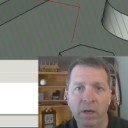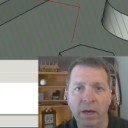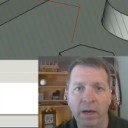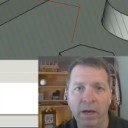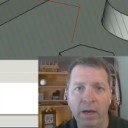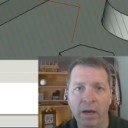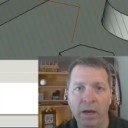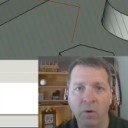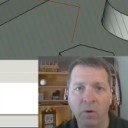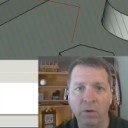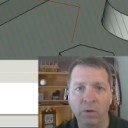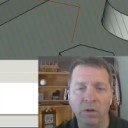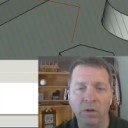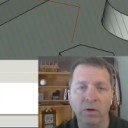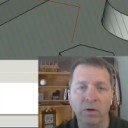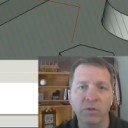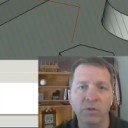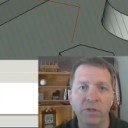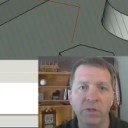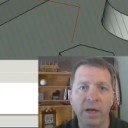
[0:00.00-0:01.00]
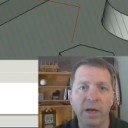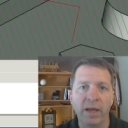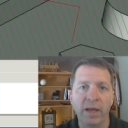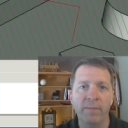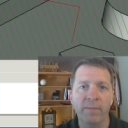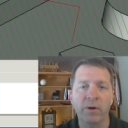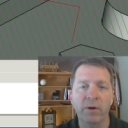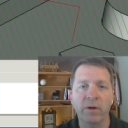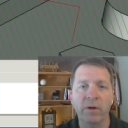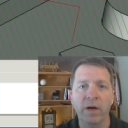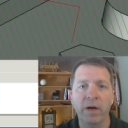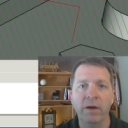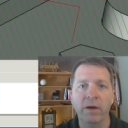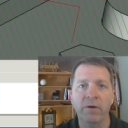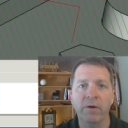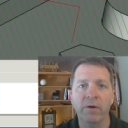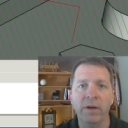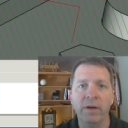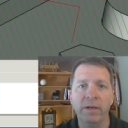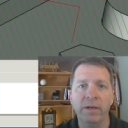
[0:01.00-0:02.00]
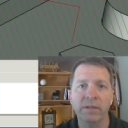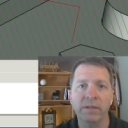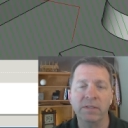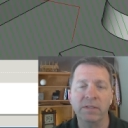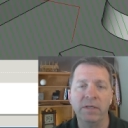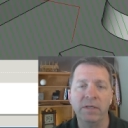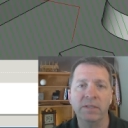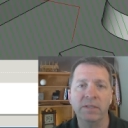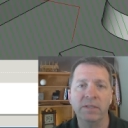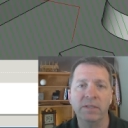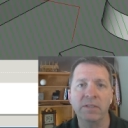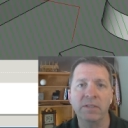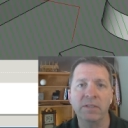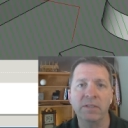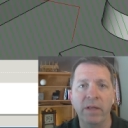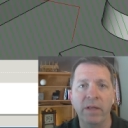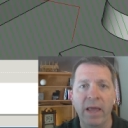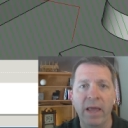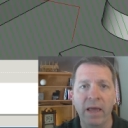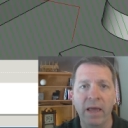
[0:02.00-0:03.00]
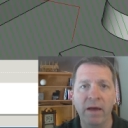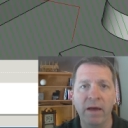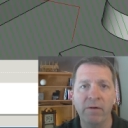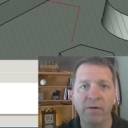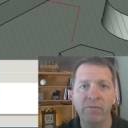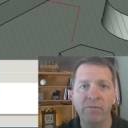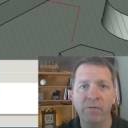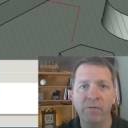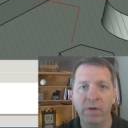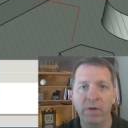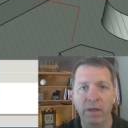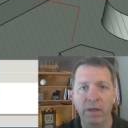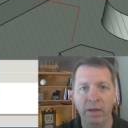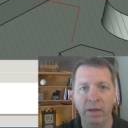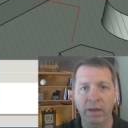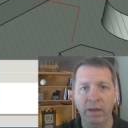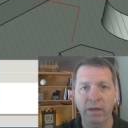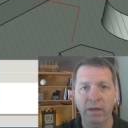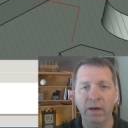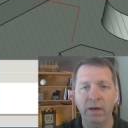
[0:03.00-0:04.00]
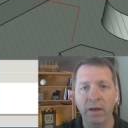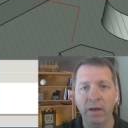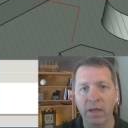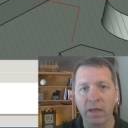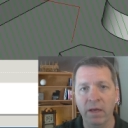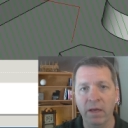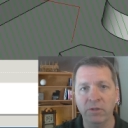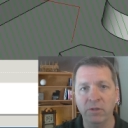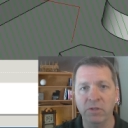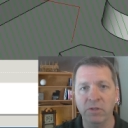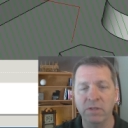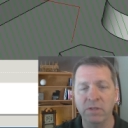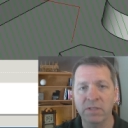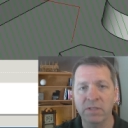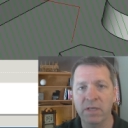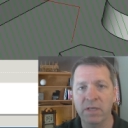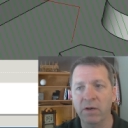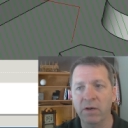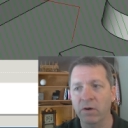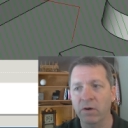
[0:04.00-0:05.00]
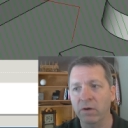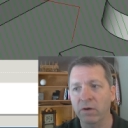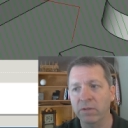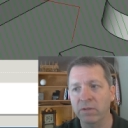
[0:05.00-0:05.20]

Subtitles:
or a large diameter cutter, it doesn't necessarily have a cutting edge in the center,